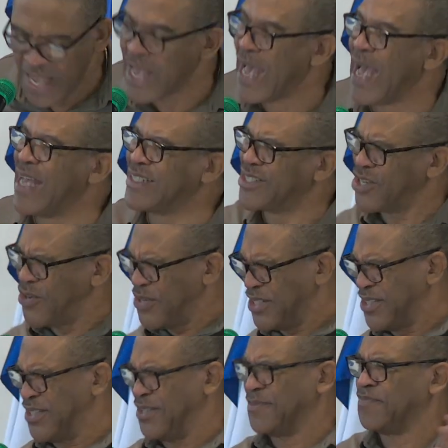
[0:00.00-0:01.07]
As a
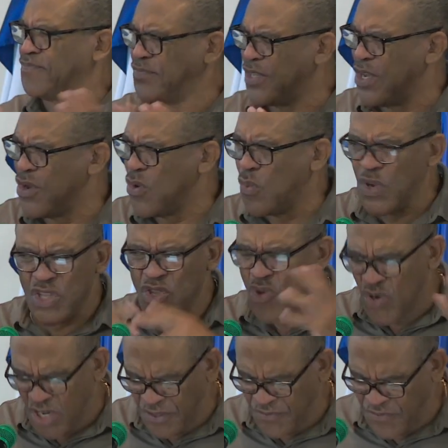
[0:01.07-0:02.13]
Christian, when you
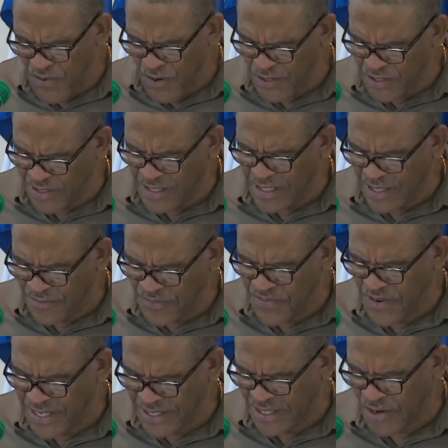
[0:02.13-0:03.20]
confess
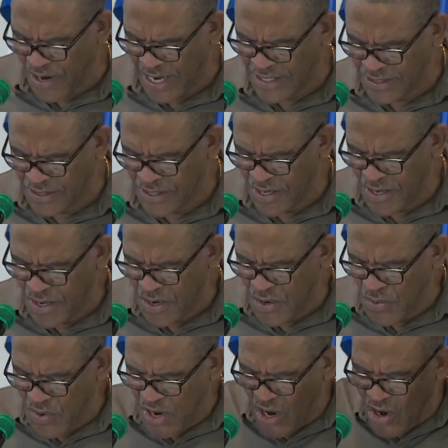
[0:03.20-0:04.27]
Christ,
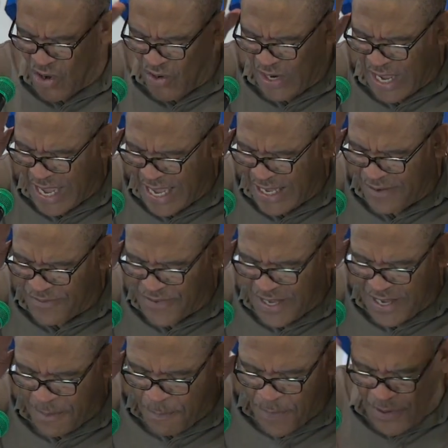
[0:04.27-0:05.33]
we all have
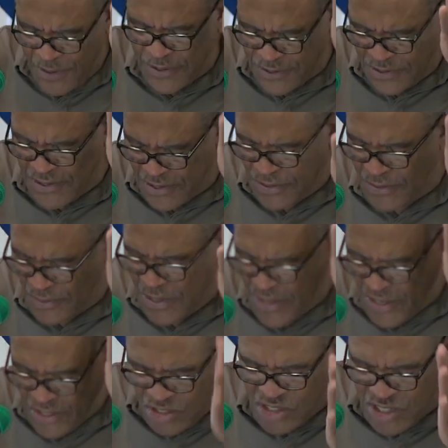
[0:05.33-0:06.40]
a personal
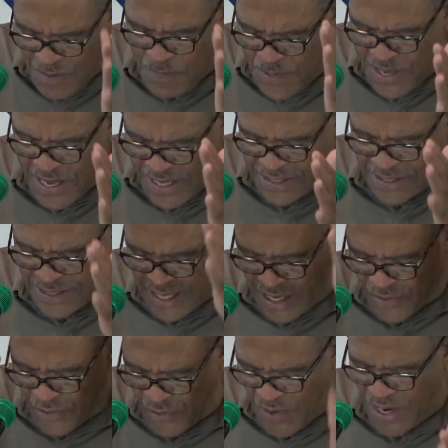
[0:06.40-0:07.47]
GPS
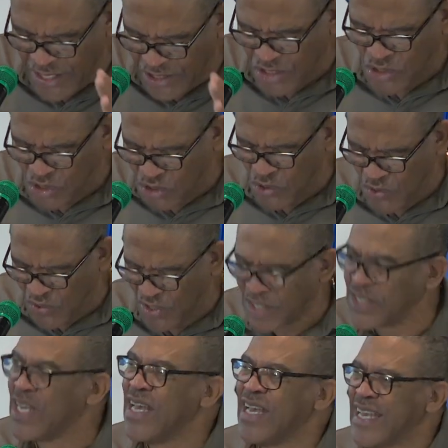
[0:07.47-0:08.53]
that's ready to show
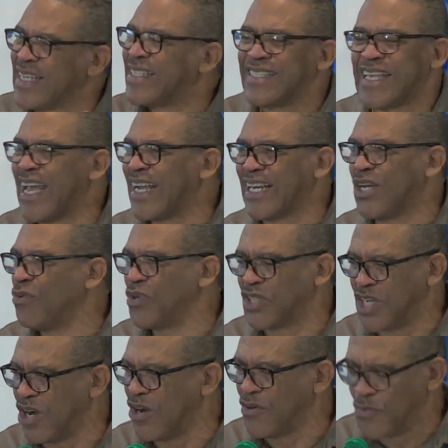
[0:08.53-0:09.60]
us exactly what
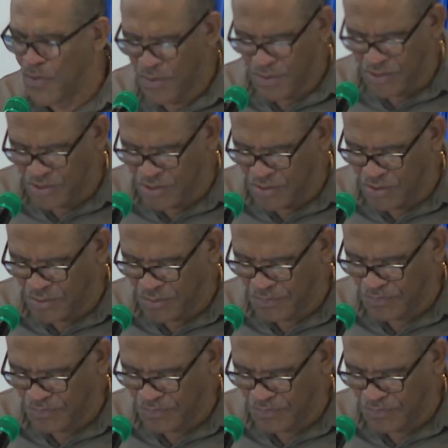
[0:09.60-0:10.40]
God wants us to do.